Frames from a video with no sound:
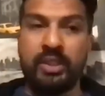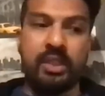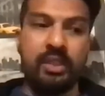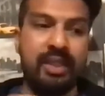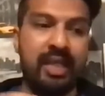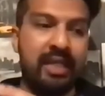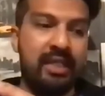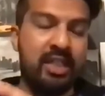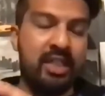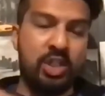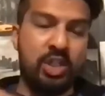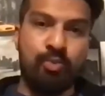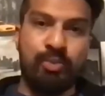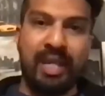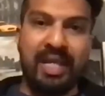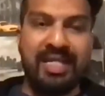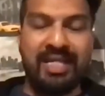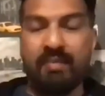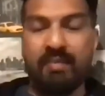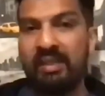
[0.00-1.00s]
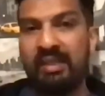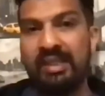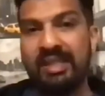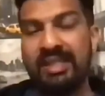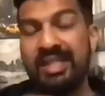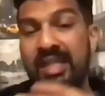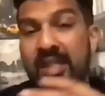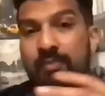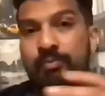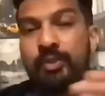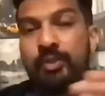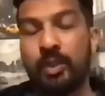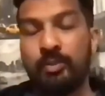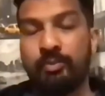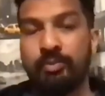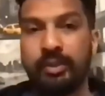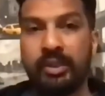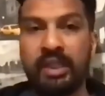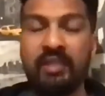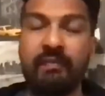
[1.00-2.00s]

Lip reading: So they display something that's inappropriate.